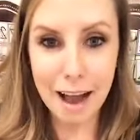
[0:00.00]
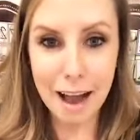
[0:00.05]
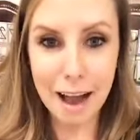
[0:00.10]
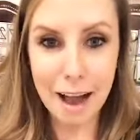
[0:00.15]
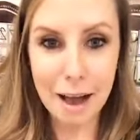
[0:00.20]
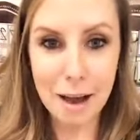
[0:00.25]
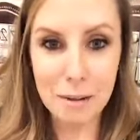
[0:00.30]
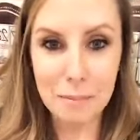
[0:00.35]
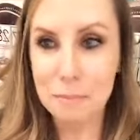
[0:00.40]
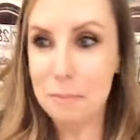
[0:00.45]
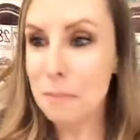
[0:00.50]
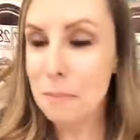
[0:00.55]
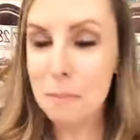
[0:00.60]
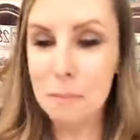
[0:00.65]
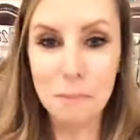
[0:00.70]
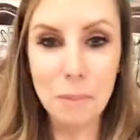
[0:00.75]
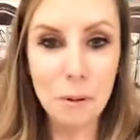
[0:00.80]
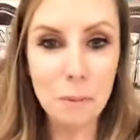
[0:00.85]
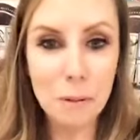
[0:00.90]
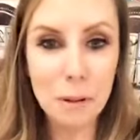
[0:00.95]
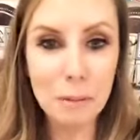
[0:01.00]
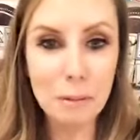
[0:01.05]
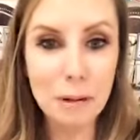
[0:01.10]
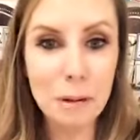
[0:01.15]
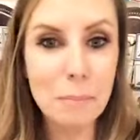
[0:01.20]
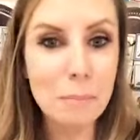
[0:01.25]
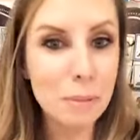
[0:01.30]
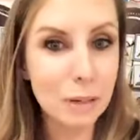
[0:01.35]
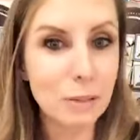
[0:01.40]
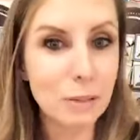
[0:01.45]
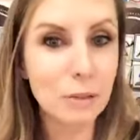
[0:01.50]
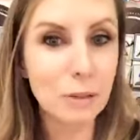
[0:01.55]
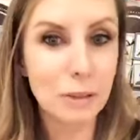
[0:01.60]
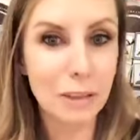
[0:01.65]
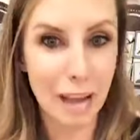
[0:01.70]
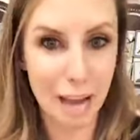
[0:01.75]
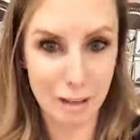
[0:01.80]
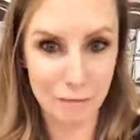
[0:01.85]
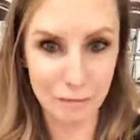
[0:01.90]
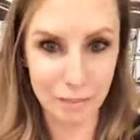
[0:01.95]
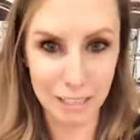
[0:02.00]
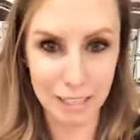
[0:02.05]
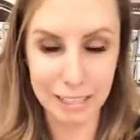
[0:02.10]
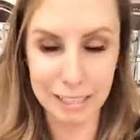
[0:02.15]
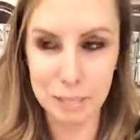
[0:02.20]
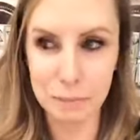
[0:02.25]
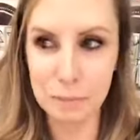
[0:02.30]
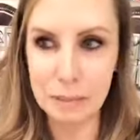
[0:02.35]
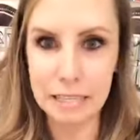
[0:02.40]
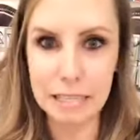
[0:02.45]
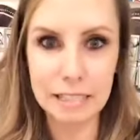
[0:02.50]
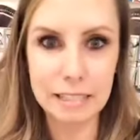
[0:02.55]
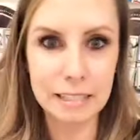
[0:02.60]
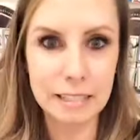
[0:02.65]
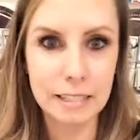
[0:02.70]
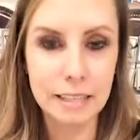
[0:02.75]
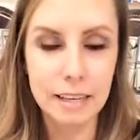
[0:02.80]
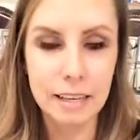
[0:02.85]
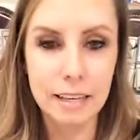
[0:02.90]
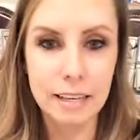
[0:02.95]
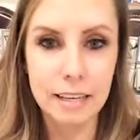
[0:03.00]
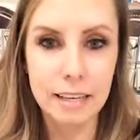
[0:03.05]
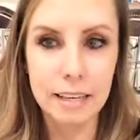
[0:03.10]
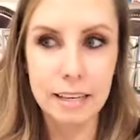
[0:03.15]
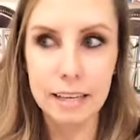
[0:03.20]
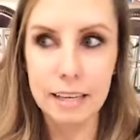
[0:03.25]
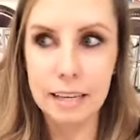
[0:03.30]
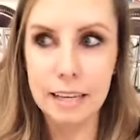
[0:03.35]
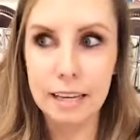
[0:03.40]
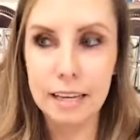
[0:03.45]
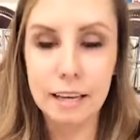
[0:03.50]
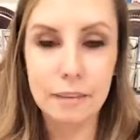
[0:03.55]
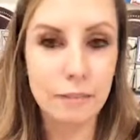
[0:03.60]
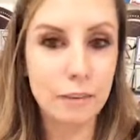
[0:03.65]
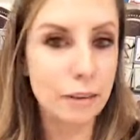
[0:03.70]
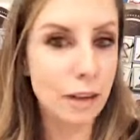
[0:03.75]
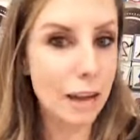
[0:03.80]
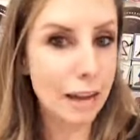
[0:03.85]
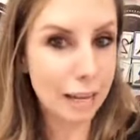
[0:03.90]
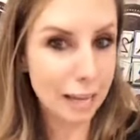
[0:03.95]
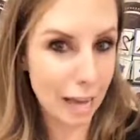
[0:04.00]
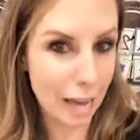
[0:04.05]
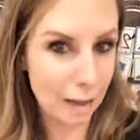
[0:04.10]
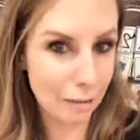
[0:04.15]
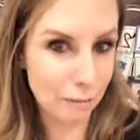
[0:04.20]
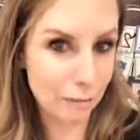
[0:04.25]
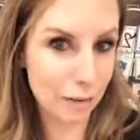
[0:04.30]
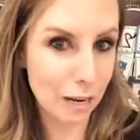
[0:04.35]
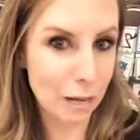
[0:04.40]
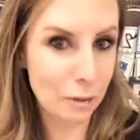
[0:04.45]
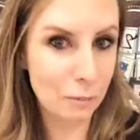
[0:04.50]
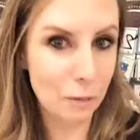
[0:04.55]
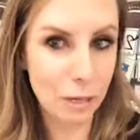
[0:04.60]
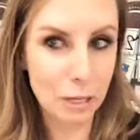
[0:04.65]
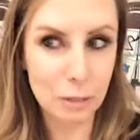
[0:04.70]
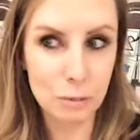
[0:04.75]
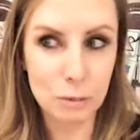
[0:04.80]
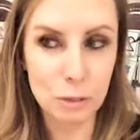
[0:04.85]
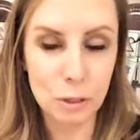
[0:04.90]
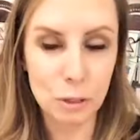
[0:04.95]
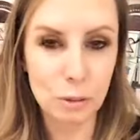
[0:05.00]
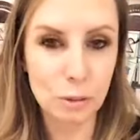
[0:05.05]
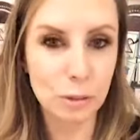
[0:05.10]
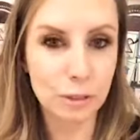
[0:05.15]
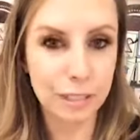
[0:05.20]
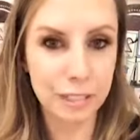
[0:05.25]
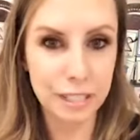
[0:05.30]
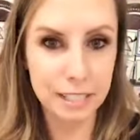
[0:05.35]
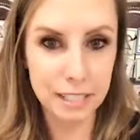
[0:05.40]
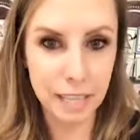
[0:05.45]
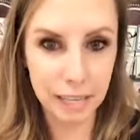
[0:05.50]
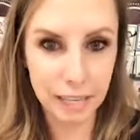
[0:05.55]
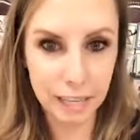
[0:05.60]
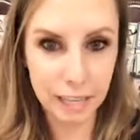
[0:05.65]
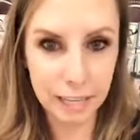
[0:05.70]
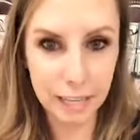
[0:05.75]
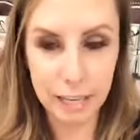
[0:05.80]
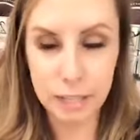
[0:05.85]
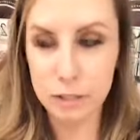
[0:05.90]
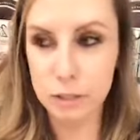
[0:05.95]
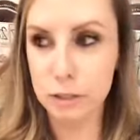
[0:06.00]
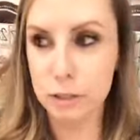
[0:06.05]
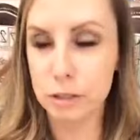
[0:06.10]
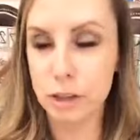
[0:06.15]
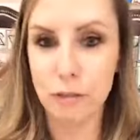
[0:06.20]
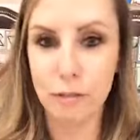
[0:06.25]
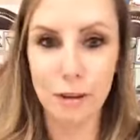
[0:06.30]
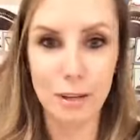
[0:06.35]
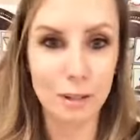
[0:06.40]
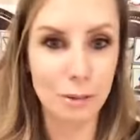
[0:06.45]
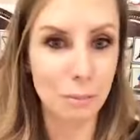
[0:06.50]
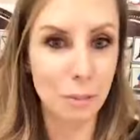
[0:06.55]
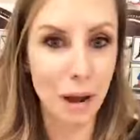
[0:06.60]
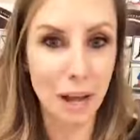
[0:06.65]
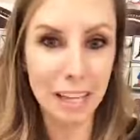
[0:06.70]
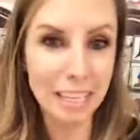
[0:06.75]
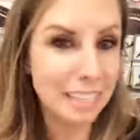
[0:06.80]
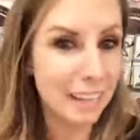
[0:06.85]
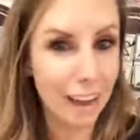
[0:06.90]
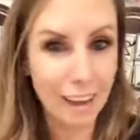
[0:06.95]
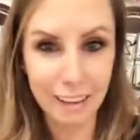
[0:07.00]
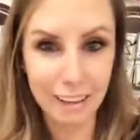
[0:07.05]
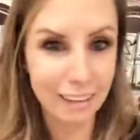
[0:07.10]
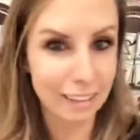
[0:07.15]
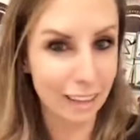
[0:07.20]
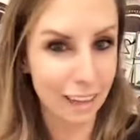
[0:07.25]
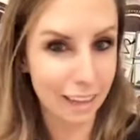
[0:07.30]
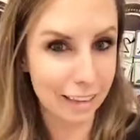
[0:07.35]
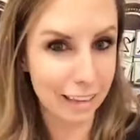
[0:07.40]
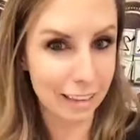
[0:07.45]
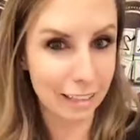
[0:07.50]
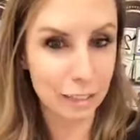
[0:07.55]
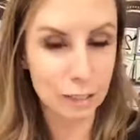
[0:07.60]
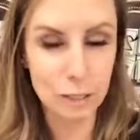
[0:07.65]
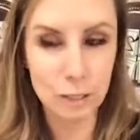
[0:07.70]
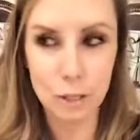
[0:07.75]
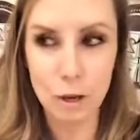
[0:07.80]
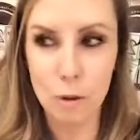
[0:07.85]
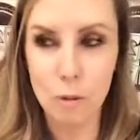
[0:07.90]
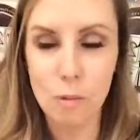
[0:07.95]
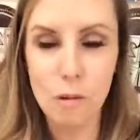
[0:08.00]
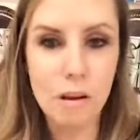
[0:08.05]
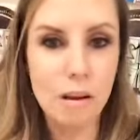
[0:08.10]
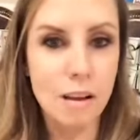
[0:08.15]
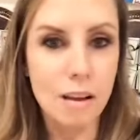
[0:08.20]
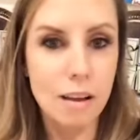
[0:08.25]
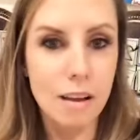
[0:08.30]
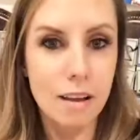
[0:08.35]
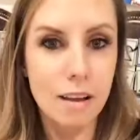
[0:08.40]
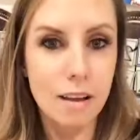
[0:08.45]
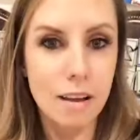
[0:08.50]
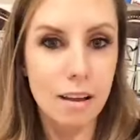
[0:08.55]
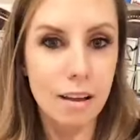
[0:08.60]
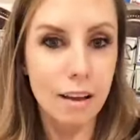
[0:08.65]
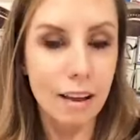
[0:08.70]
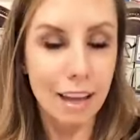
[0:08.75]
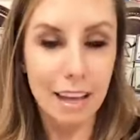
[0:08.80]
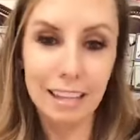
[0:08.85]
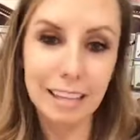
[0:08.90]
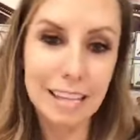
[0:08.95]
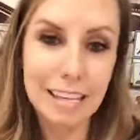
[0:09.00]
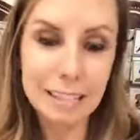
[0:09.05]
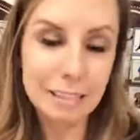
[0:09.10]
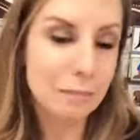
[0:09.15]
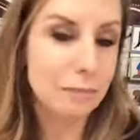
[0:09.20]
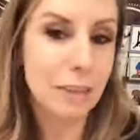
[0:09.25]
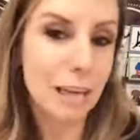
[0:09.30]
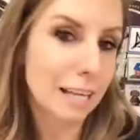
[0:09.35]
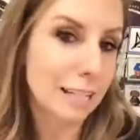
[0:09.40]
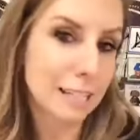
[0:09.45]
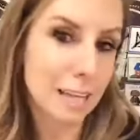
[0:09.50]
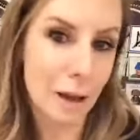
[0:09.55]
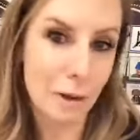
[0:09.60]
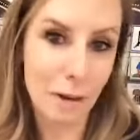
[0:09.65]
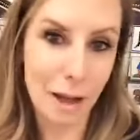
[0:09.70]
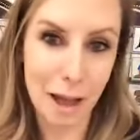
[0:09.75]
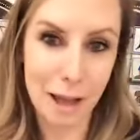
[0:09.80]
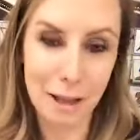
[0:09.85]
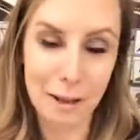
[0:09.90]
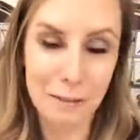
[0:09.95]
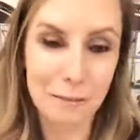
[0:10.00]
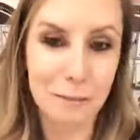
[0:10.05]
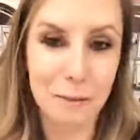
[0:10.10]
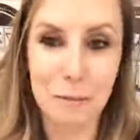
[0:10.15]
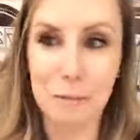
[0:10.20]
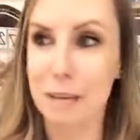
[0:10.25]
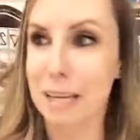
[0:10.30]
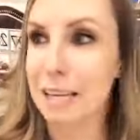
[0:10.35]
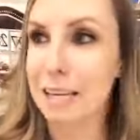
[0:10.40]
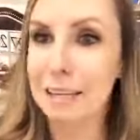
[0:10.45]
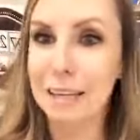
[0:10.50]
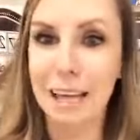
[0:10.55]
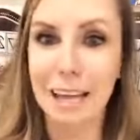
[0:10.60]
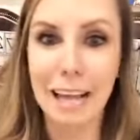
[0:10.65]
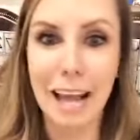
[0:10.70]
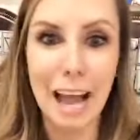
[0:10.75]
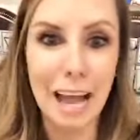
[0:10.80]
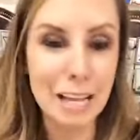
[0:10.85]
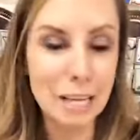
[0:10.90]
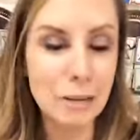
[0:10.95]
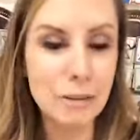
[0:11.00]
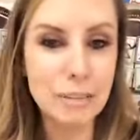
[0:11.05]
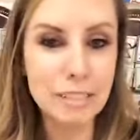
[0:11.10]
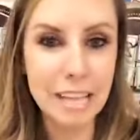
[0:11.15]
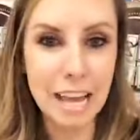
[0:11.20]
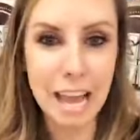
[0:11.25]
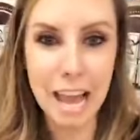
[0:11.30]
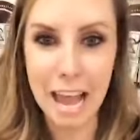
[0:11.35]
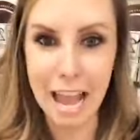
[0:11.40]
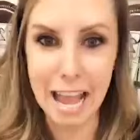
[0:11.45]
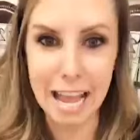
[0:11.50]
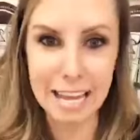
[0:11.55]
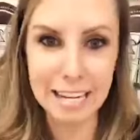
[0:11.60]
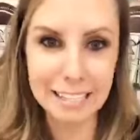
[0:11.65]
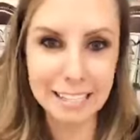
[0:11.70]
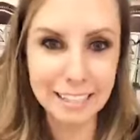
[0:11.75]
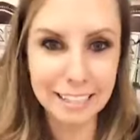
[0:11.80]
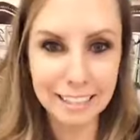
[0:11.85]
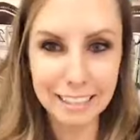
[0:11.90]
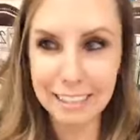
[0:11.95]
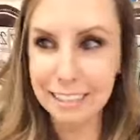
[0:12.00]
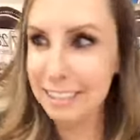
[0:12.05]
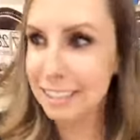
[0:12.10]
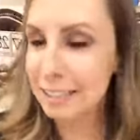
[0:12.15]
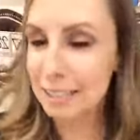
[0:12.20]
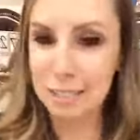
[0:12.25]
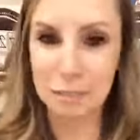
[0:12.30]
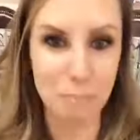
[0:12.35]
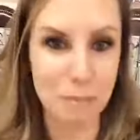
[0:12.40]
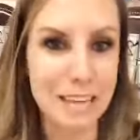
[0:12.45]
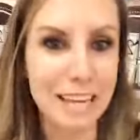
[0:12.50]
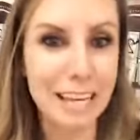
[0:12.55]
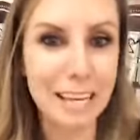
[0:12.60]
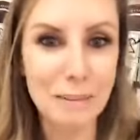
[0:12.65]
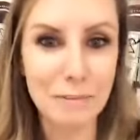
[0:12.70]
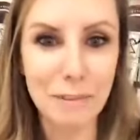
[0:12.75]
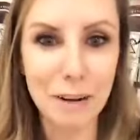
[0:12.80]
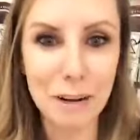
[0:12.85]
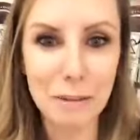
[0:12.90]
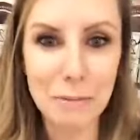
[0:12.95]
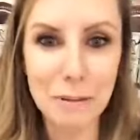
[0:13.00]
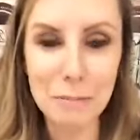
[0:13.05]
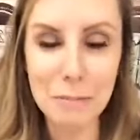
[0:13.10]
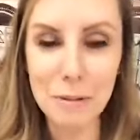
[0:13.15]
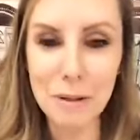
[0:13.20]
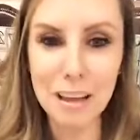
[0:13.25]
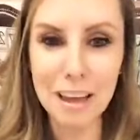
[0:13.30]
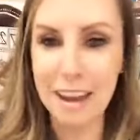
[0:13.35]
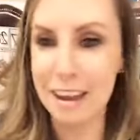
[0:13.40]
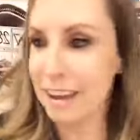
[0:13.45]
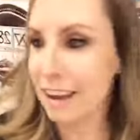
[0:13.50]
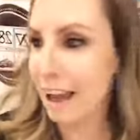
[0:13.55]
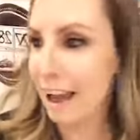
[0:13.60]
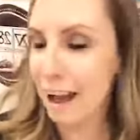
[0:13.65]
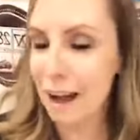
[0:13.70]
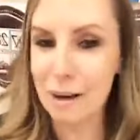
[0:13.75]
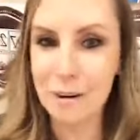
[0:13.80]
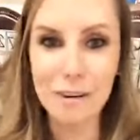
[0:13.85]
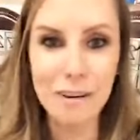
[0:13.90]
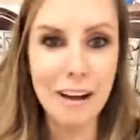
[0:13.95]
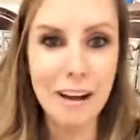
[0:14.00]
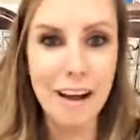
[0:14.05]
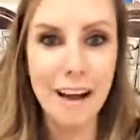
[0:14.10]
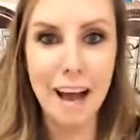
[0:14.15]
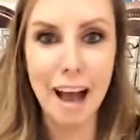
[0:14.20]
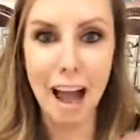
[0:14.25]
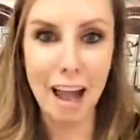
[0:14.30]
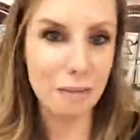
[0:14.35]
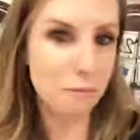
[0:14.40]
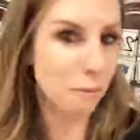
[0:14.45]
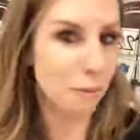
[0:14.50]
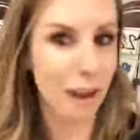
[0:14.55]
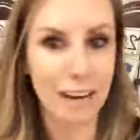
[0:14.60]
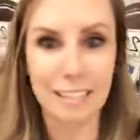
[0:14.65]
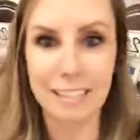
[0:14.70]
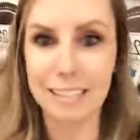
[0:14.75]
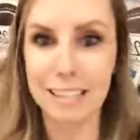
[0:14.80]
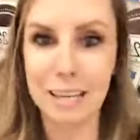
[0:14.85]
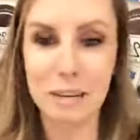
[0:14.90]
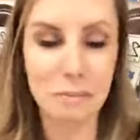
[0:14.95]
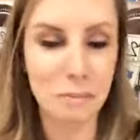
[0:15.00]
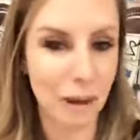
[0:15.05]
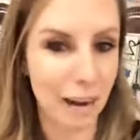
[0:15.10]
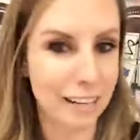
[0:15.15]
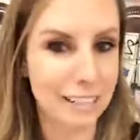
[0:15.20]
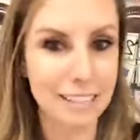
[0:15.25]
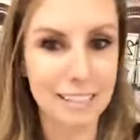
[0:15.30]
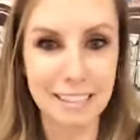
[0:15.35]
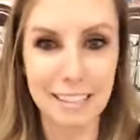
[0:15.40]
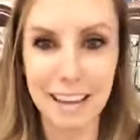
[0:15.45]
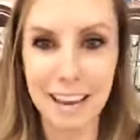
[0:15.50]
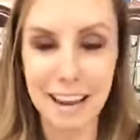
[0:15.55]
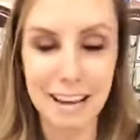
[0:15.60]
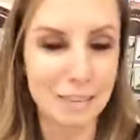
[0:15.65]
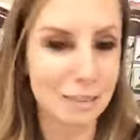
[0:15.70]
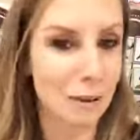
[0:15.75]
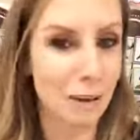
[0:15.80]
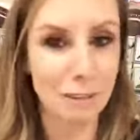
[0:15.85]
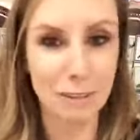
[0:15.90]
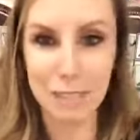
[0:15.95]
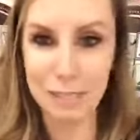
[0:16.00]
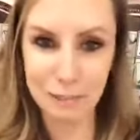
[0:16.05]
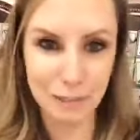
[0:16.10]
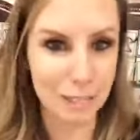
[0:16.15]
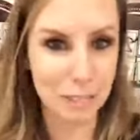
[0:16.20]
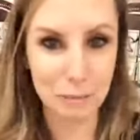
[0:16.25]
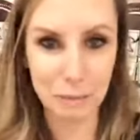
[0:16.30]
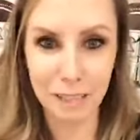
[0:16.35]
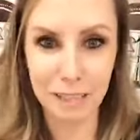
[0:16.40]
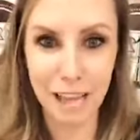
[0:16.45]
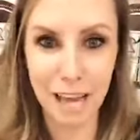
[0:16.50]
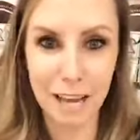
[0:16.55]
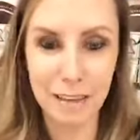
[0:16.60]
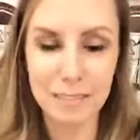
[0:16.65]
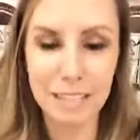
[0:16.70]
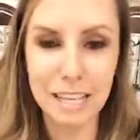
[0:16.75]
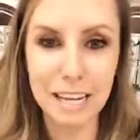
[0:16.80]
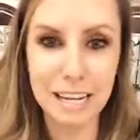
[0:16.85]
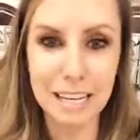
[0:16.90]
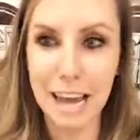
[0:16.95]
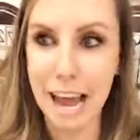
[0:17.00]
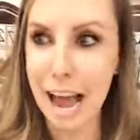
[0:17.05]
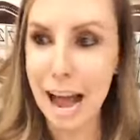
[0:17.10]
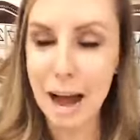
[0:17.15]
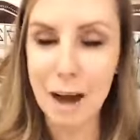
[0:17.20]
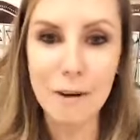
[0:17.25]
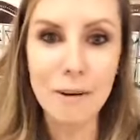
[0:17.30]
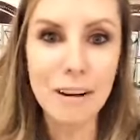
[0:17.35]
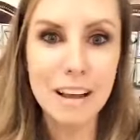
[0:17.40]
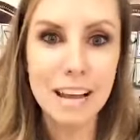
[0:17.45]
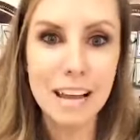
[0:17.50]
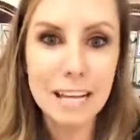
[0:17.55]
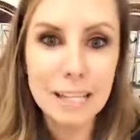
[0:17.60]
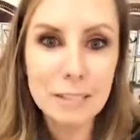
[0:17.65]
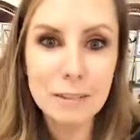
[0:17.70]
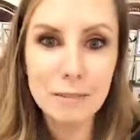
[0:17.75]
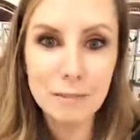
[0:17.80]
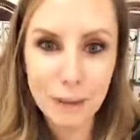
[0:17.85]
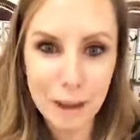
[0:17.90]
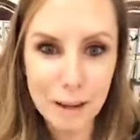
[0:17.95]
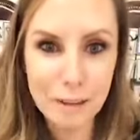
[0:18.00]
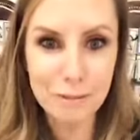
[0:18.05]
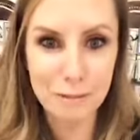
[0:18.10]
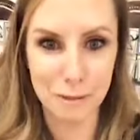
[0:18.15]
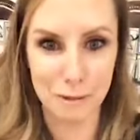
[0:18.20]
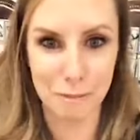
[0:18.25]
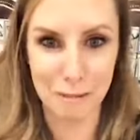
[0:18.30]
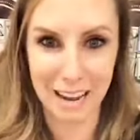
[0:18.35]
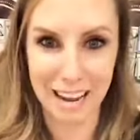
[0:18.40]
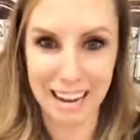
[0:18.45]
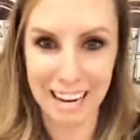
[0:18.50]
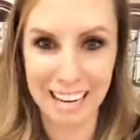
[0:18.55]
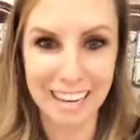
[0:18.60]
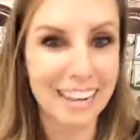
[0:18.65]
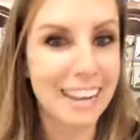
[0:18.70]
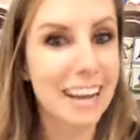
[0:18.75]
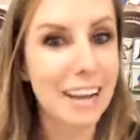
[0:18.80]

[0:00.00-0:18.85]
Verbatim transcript: Um, but we want to build their confidence because if you're not confident in what you do, you're going to second guess yourself and you're probably not going to like it. So at least that's how I, for me, like I used to hate speaking in front of people and now I practice it and practice it and do all these Facebook Lives, and now it's fun for me